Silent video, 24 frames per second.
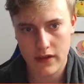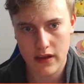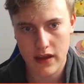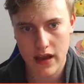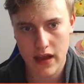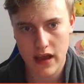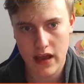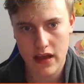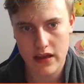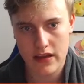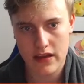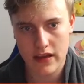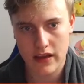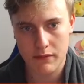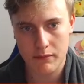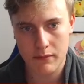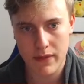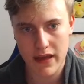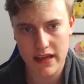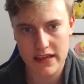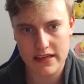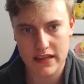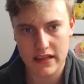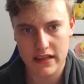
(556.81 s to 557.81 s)
and it
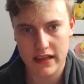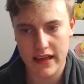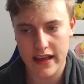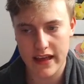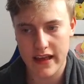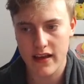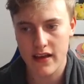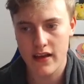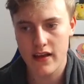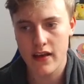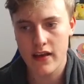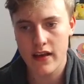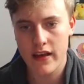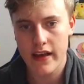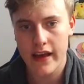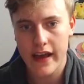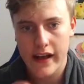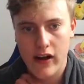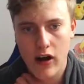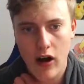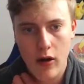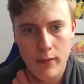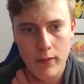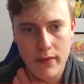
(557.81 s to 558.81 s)

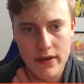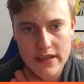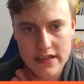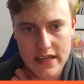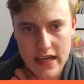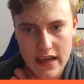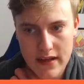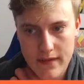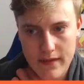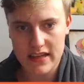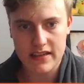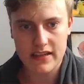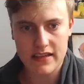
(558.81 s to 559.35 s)
copies it.